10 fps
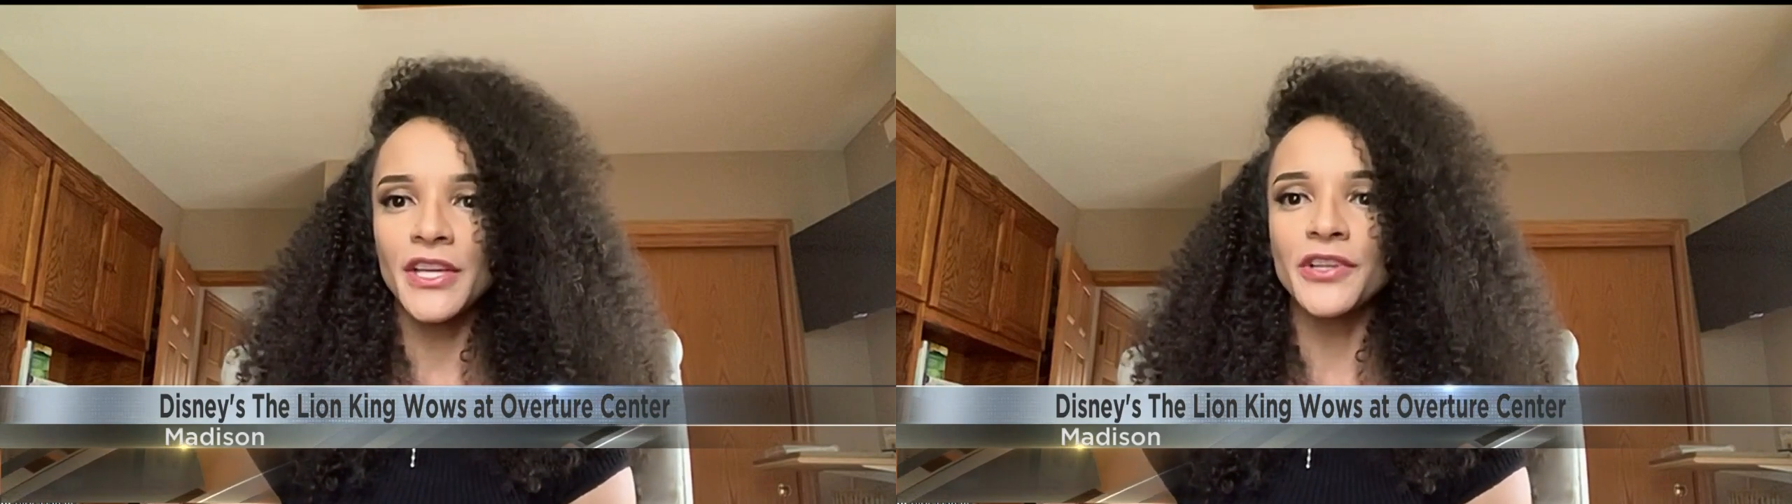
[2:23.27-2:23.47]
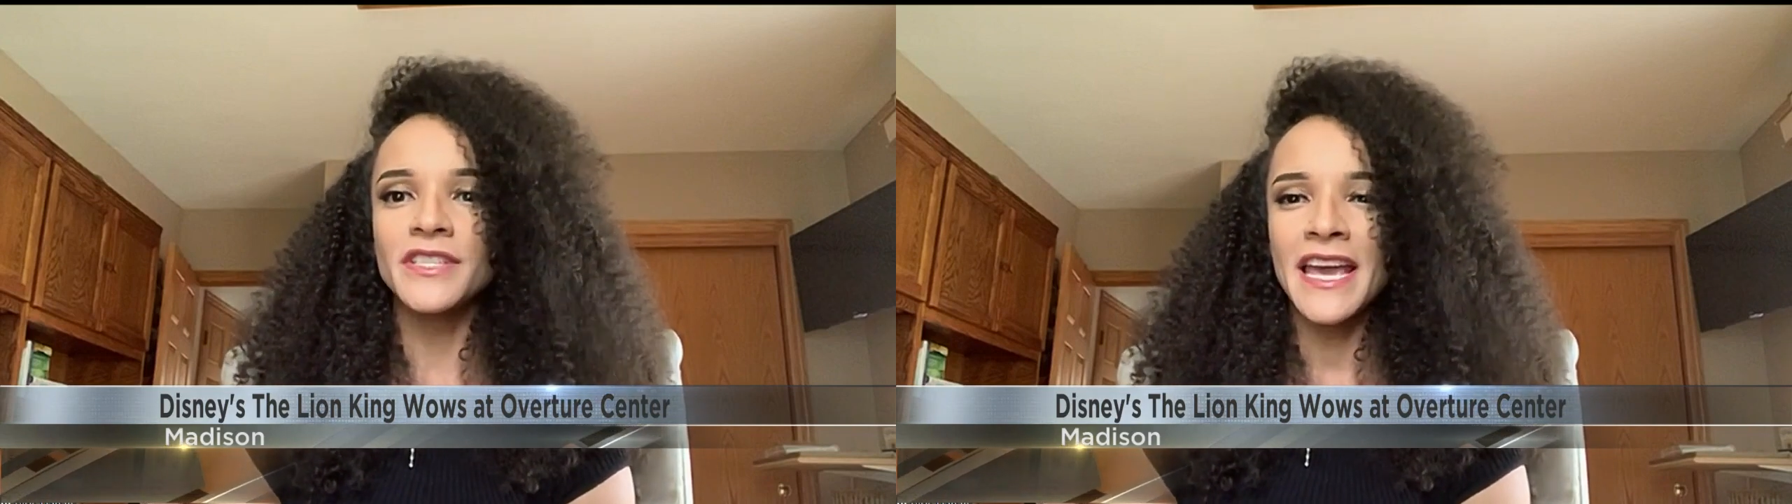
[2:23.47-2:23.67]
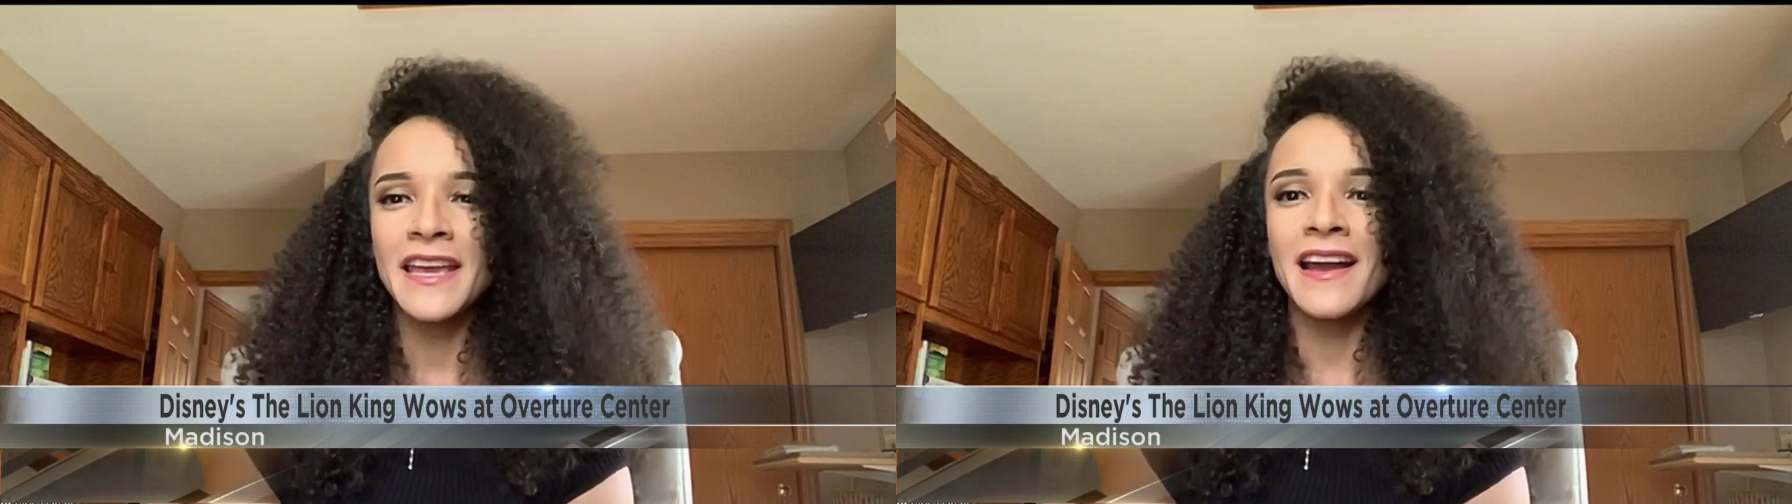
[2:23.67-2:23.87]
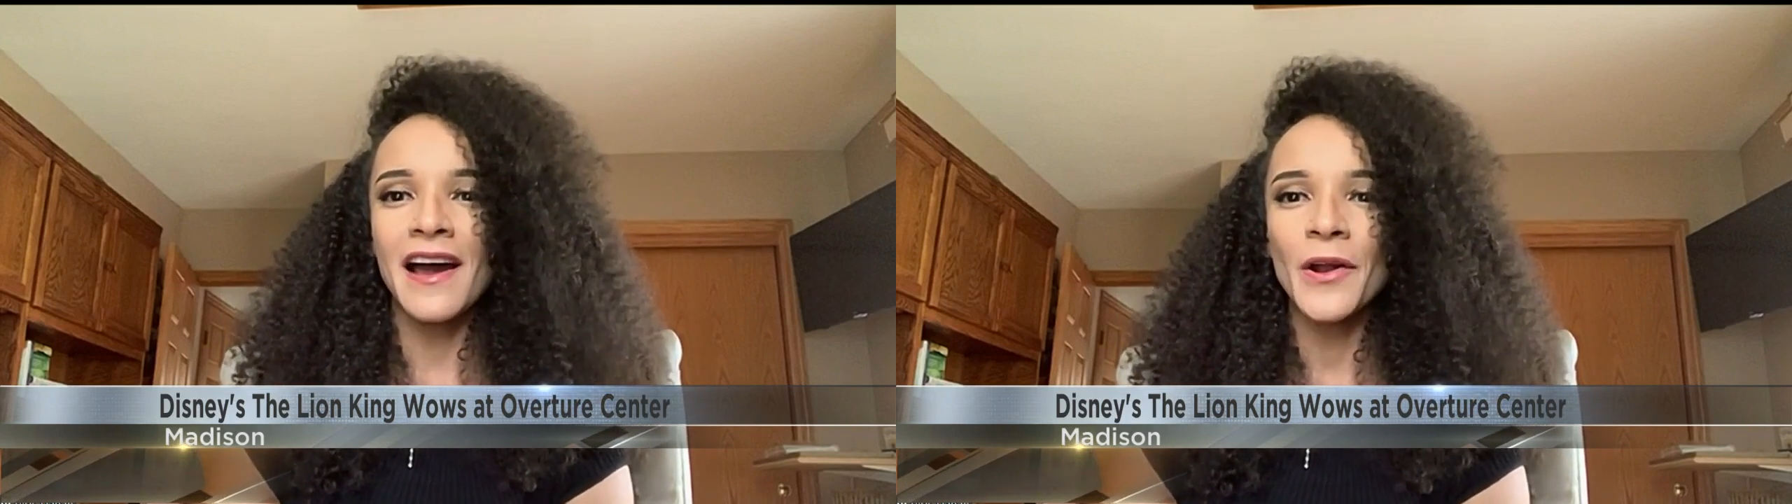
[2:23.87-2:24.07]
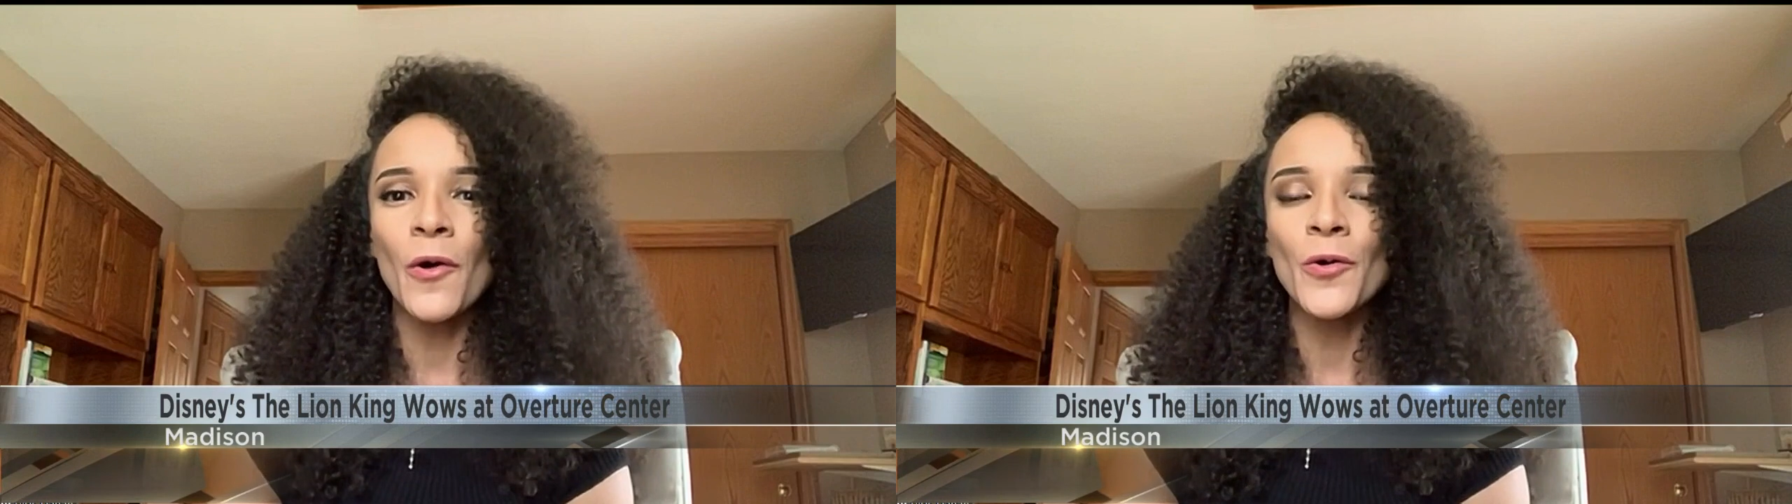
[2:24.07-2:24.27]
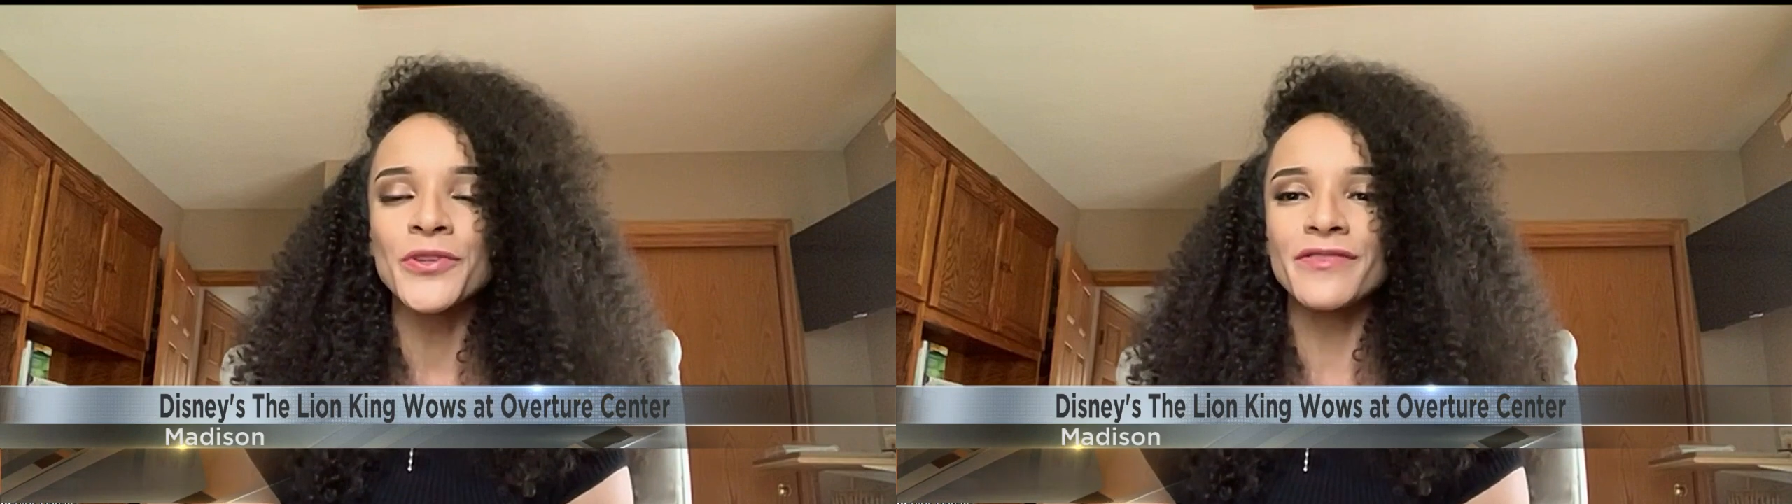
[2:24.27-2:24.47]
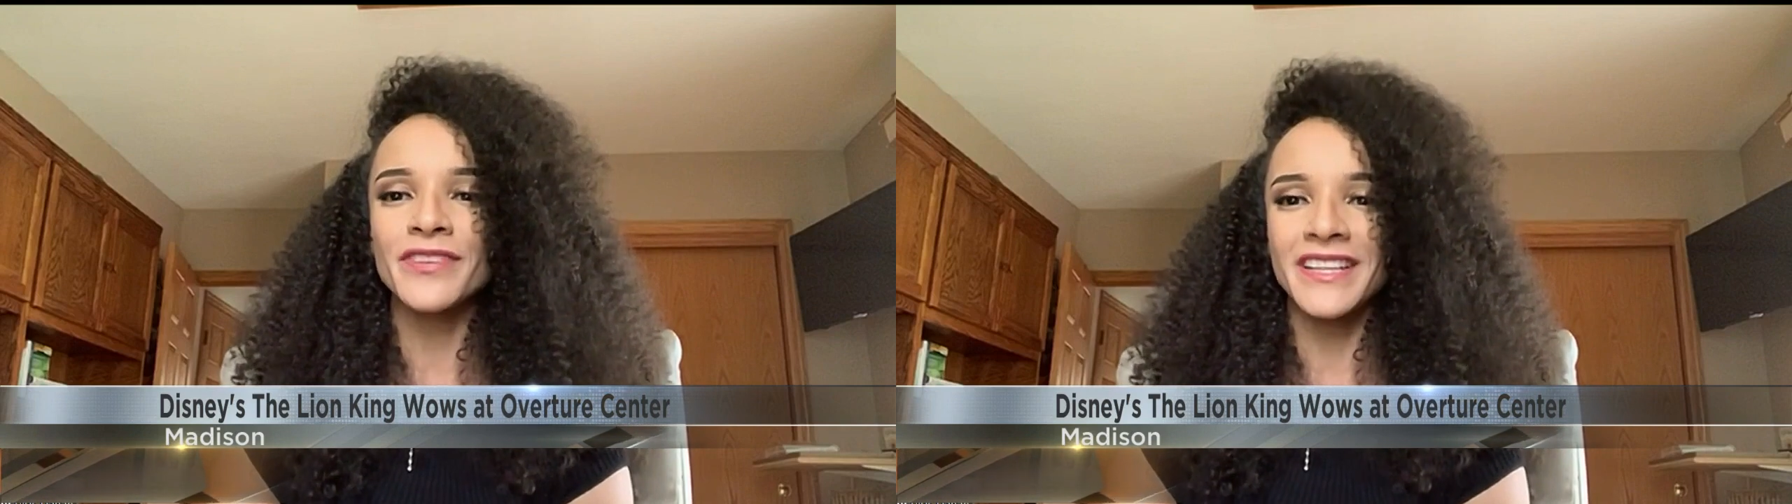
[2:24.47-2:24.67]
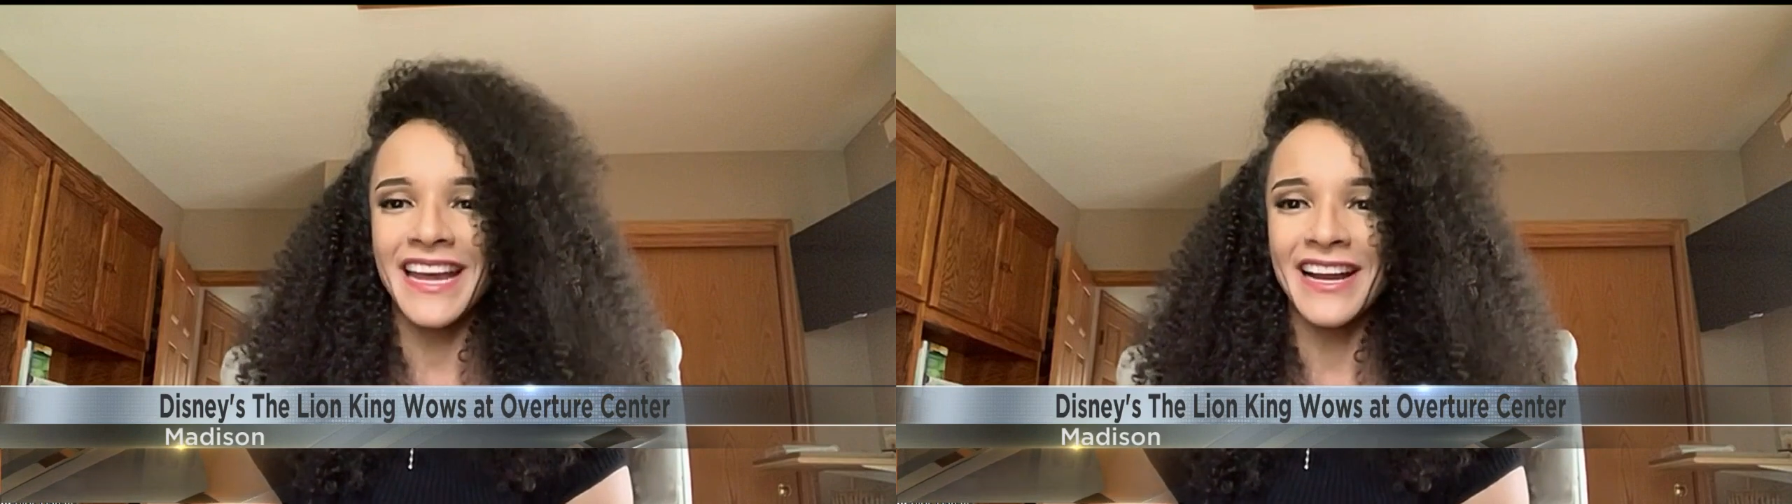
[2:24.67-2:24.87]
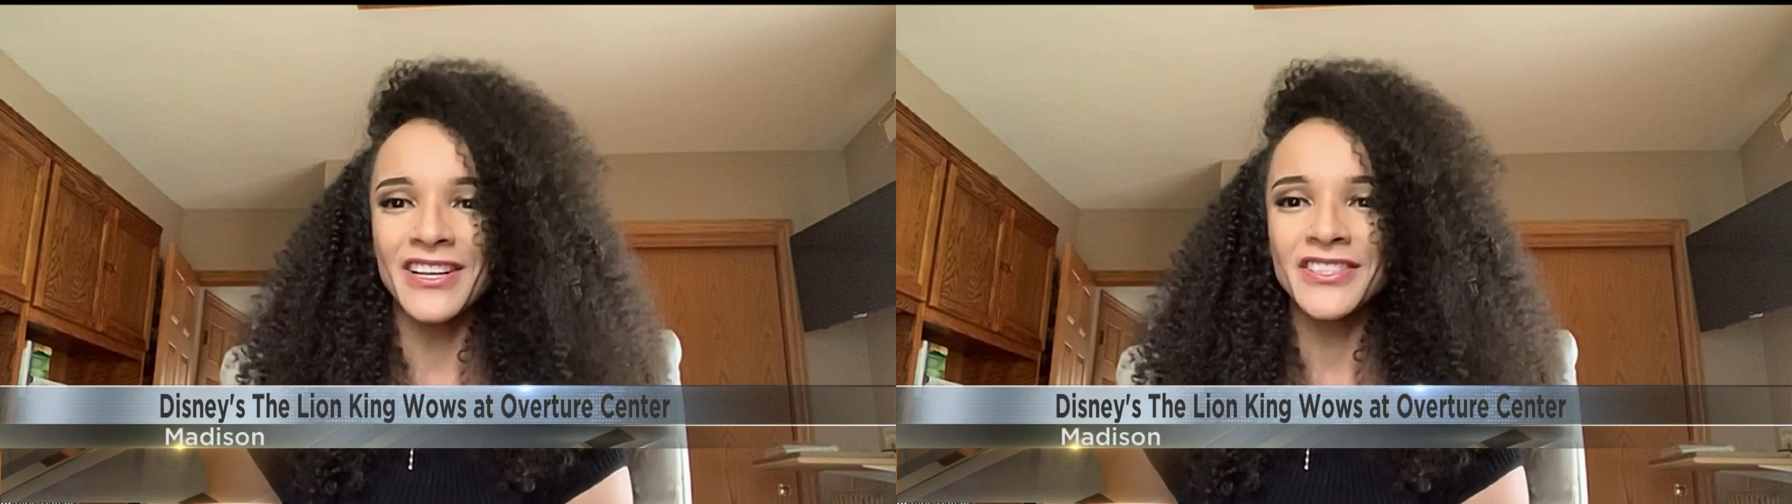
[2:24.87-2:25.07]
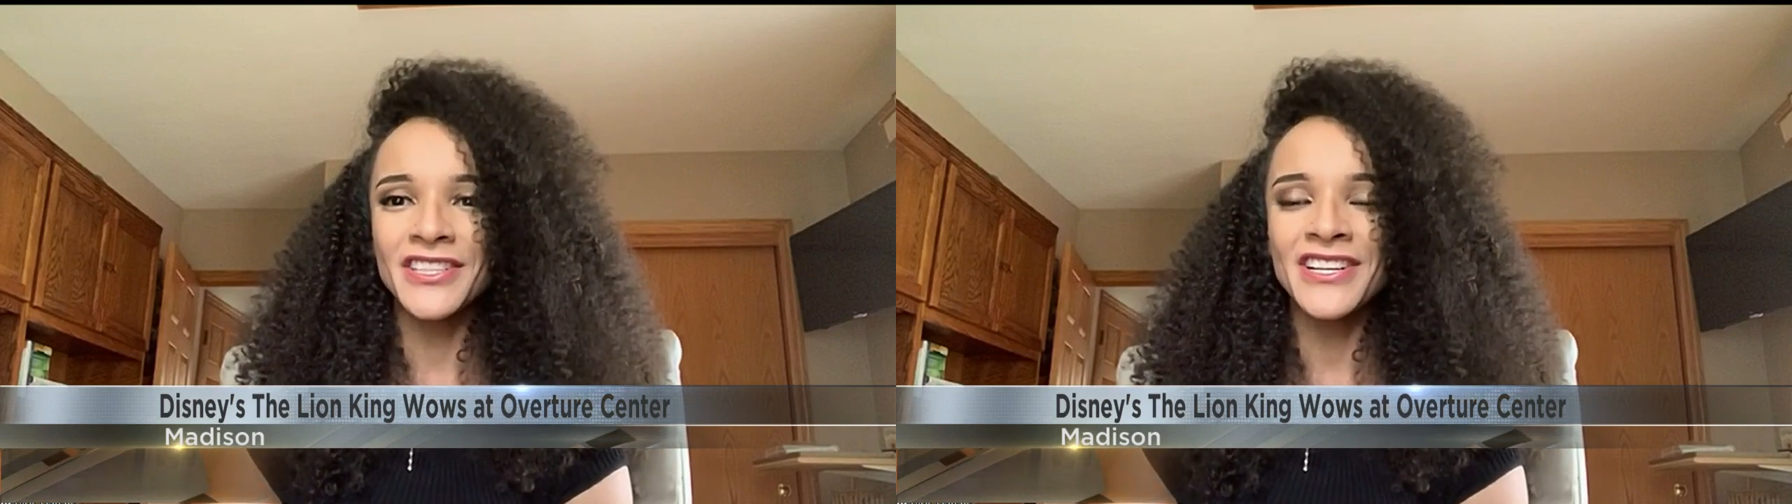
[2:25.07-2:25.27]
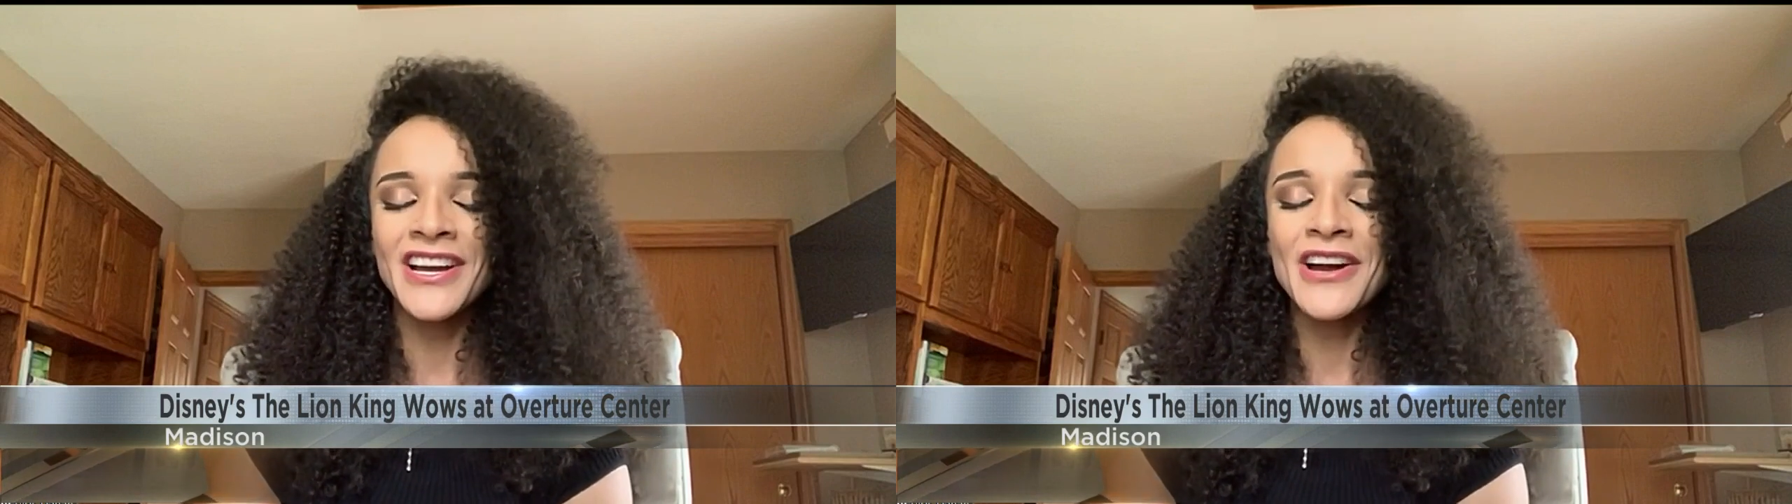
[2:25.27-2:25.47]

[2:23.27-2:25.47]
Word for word: You're taking on a whole different character,